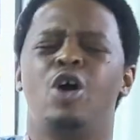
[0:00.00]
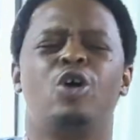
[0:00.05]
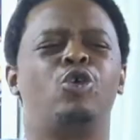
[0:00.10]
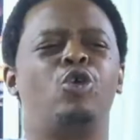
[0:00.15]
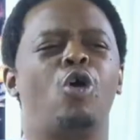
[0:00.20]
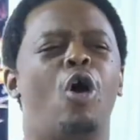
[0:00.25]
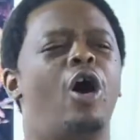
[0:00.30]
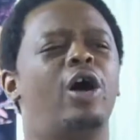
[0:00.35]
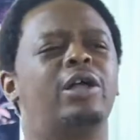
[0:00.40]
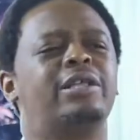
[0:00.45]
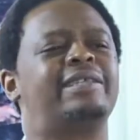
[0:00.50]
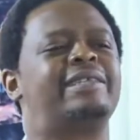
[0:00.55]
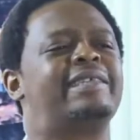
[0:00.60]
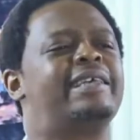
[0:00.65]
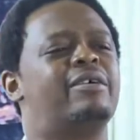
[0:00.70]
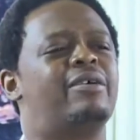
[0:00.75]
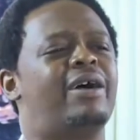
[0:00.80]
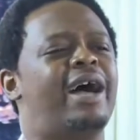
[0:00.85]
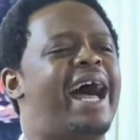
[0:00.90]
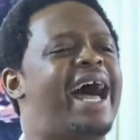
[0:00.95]
God
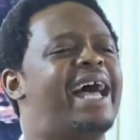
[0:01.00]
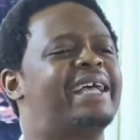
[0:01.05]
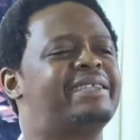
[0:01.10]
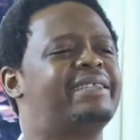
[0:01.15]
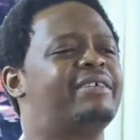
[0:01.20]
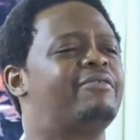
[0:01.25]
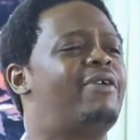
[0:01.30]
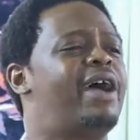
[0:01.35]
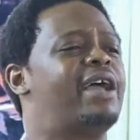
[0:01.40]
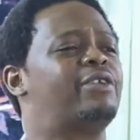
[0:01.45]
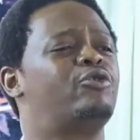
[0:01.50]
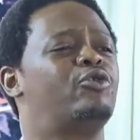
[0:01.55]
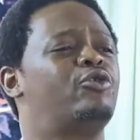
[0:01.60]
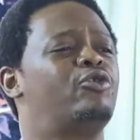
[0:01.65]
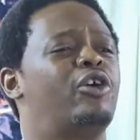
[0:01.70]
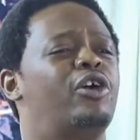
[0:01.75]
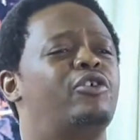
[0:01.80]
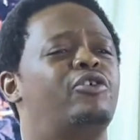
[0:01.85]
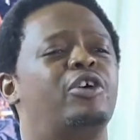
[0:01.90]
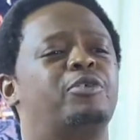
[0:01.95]
still has the right to
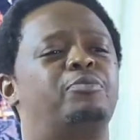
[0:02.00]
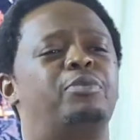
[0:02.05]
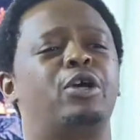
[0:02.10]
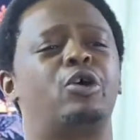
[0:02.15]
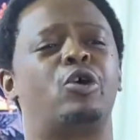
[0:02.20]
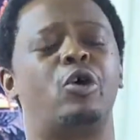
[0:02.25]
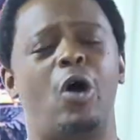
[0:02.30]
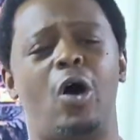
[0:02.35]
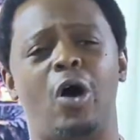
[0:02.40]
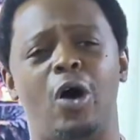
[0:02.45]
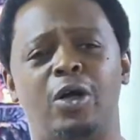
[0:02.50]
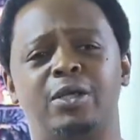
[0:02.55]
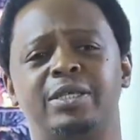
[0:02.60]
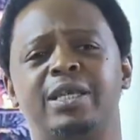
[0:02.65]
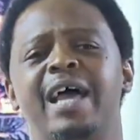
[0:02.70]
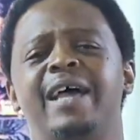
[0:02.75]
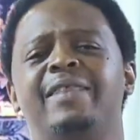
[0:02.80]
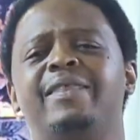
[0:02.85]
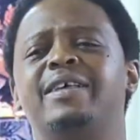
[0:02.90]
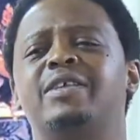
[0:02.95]
judge us, because
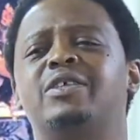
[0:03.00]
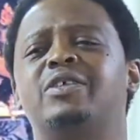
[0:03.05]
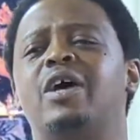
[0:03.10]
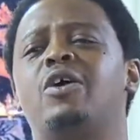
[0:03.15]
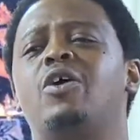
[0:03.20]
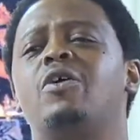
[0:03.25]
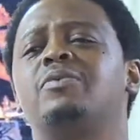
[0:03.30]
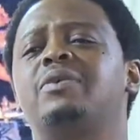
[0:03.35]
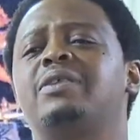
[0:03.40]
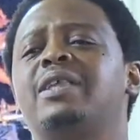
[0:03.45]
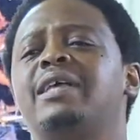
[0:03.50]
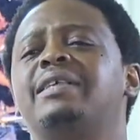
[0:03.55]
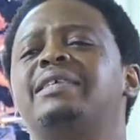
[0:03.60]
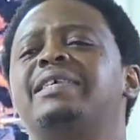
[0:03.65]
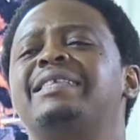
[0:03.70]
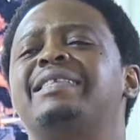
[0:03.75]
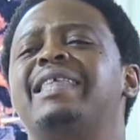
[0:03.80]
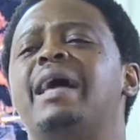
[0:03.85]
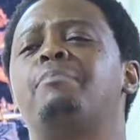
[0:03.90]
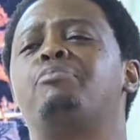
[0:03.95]
the
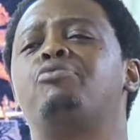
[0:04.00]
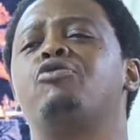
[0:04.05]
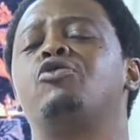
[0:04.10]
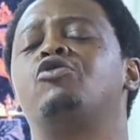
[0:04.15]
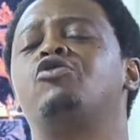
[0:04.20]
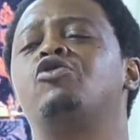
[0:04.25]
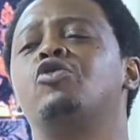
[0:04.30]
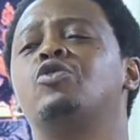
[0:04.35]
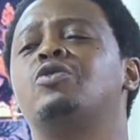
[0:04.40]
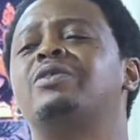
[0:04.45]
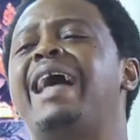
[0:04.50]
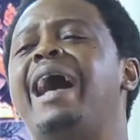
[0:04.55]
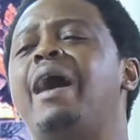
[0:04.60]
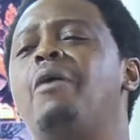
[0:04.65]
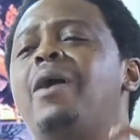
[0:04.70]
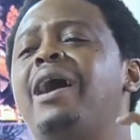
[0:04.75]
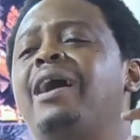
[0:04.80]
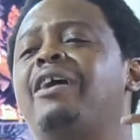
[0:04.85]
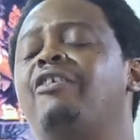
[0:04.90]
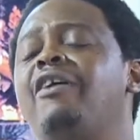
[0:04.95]
circumstances that produced
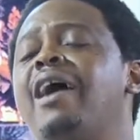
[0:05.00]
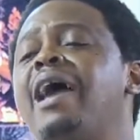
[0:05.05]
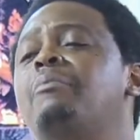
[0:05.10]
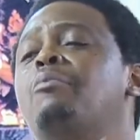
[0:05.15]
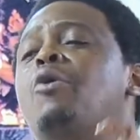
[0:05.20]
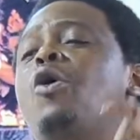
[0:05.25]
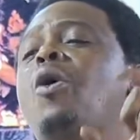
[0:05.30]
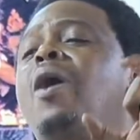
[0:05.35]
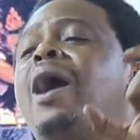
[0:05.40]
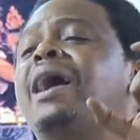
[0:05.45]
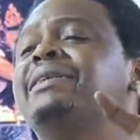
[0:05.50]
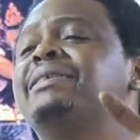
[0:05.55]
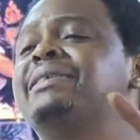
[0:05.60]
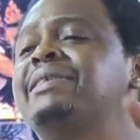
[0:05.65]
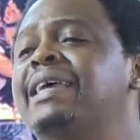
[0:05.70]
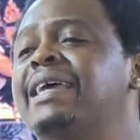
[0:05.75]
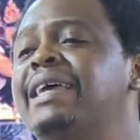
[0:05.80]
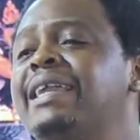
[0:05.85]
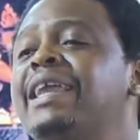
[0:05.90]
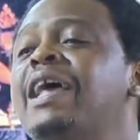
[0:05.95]
our crime or our
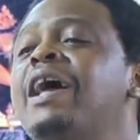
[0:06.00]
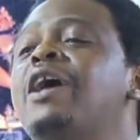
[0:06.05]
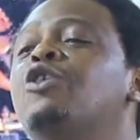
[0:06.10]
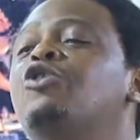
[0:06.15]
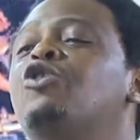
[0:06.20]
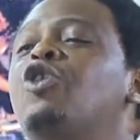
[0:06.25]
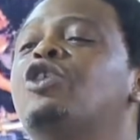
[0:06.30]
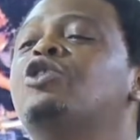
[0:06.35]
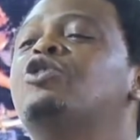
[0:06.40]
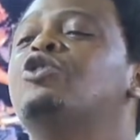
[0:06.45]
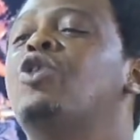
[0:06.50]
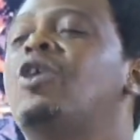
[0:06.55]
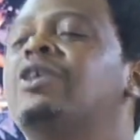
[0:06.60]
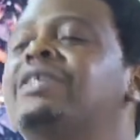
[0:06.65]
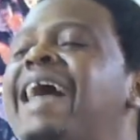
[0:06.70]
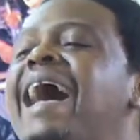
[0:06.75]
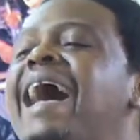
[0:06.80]
sin does not